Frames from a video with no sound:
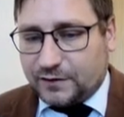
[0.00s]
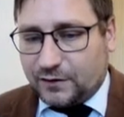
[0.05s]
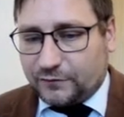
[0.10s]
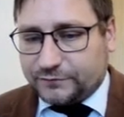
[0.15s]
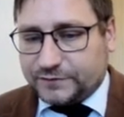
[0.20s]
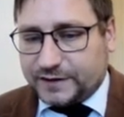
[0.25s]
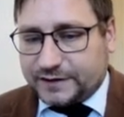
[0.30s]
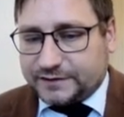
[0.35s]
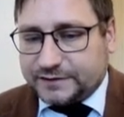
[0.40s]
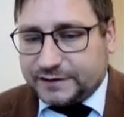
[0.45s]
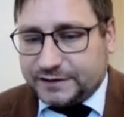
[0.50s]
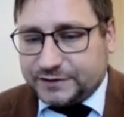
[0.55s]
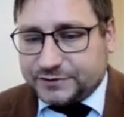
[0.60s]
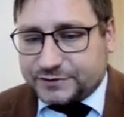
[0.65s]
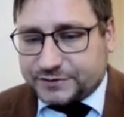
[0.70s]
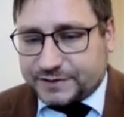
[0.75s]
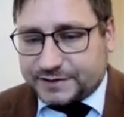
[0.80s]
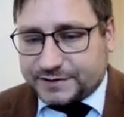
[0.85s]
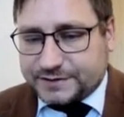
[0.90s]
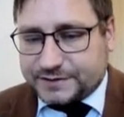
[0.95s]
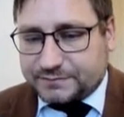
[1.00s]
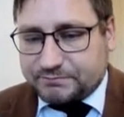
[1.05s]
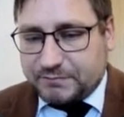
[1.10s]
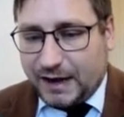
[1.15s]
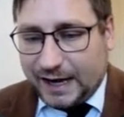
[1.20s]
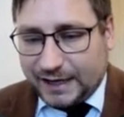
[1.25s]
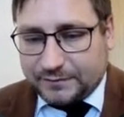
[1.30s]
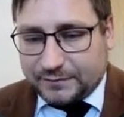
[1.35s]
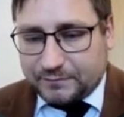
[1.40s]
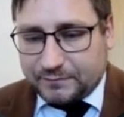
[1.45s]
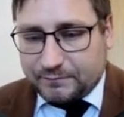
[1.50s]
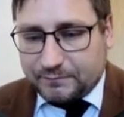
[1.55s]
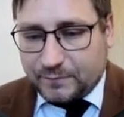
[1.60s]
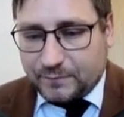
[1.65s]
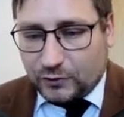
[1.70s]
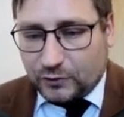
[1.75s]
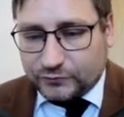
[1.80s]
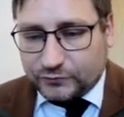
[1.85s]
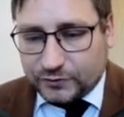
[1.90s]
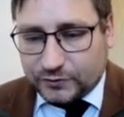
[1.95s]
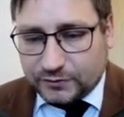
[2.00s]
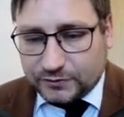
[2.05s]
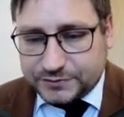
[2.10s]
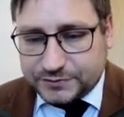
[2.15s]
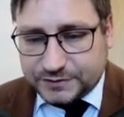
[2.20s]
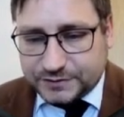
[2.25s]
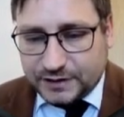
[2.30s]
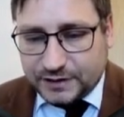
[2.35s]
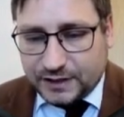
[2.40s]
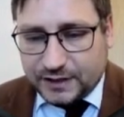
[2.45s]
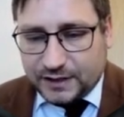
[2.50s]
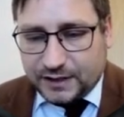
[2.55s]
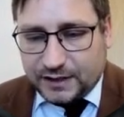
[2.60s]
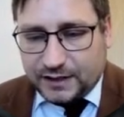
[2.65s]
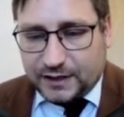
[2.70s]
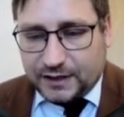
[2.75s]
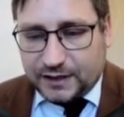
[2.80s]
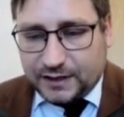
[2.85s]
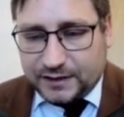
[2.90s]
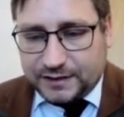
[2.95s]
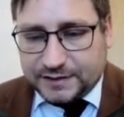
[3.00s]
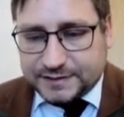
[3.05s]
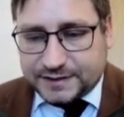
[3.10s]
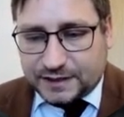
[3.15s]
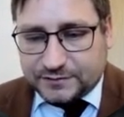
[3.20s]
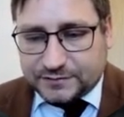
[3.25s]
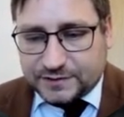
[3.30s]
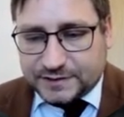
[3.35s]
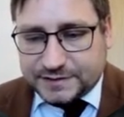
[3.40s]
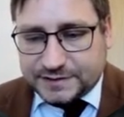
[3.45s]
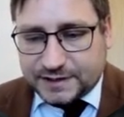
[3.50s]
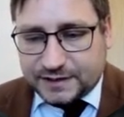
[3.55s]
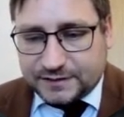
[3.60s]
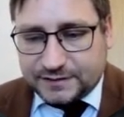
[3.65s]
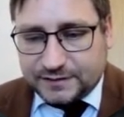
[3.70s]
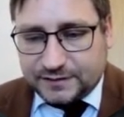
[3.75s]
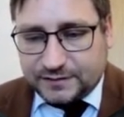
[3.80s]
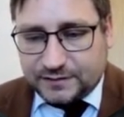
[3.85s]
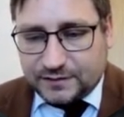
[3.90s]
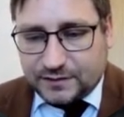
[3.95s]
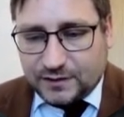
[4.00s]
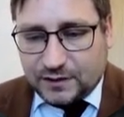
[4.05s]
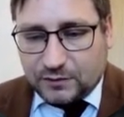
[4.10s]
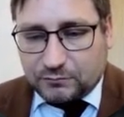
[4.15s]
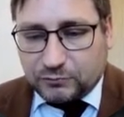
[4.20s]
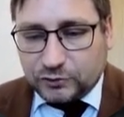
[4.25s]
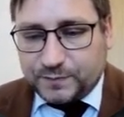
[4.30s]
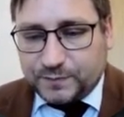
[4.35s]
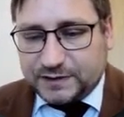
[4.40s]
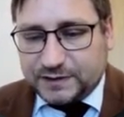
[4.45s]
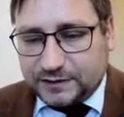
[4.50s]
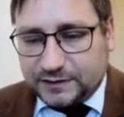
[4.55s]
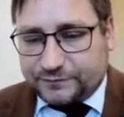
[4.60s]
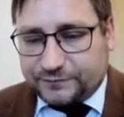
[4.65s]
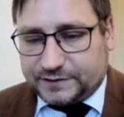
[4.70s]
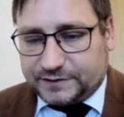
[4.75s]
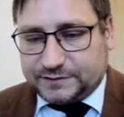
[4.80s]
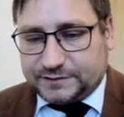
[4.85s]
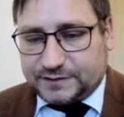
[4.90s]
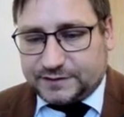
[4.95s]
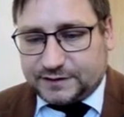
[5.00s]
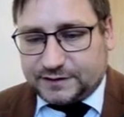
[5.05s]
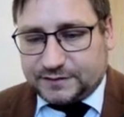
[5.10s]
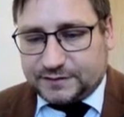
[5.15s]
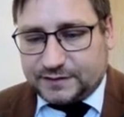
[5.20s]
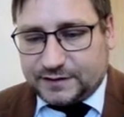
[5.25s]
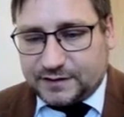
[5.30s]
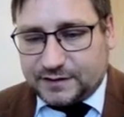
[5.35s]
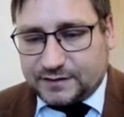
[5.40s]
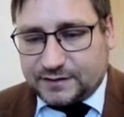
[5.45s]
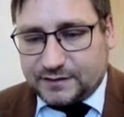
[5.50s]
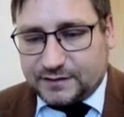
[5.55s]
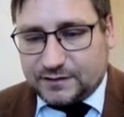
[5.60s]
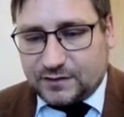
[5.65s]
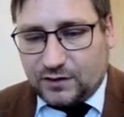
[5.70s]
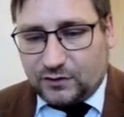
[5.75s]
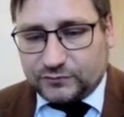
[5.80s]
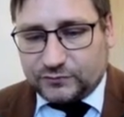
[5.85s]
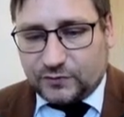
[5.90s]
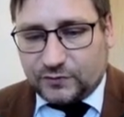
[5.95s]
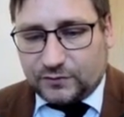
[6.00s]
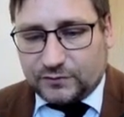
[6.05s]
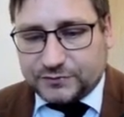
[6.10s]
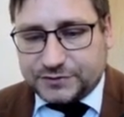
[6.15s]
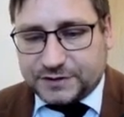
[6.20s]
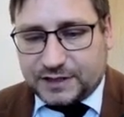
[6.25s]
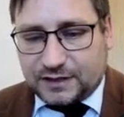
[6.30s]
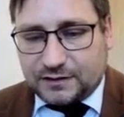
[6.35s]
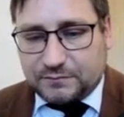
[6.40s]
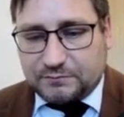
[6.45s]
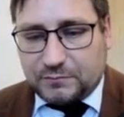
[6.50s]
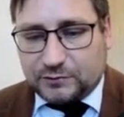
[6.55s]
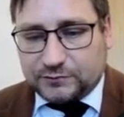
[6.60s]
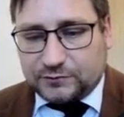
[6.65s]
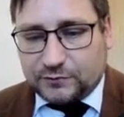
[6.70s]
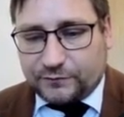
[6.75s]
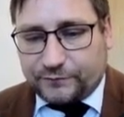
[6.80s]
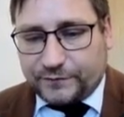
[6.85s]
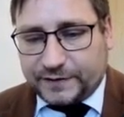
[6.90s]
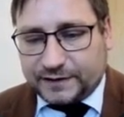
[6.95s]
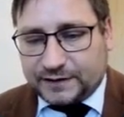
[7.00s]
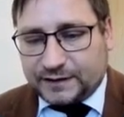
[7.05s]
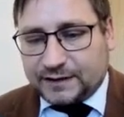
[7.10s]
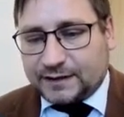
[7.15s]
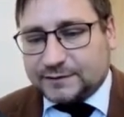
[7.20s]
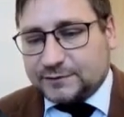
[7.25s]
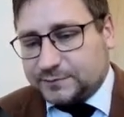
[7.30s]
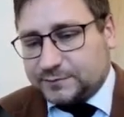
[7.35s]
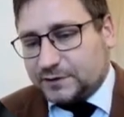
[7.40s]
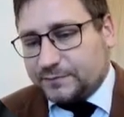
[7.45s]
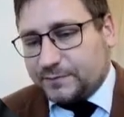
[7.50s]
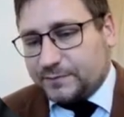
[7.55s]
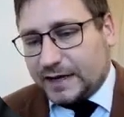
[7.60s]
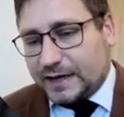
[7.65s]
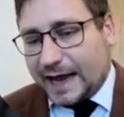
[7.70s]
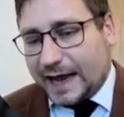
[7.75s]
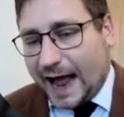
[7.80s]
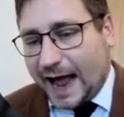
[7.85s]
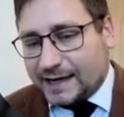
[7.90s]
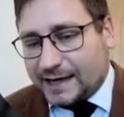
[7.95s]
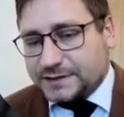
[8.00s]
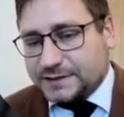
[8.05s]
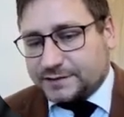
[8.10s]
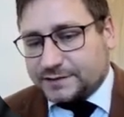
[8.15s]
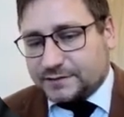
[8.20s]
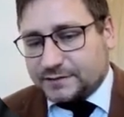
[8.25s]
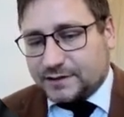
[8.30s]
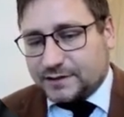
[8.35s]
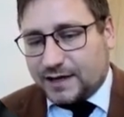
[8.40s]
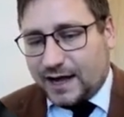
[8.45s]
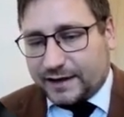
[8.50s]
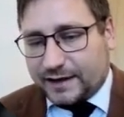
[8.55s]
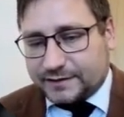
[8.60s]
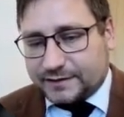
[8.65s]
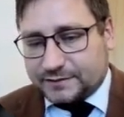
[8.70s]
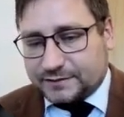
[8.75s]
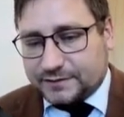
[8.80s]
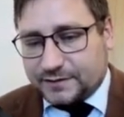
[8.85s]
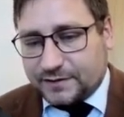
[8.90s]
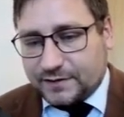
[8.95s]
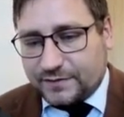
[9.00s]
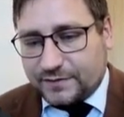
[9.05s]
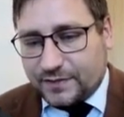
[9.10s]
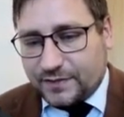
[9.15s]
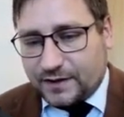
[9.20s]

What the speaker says: of their interest. My ontology in Statu Nascendi would be different than the ontological mode of thinking adopted by other IR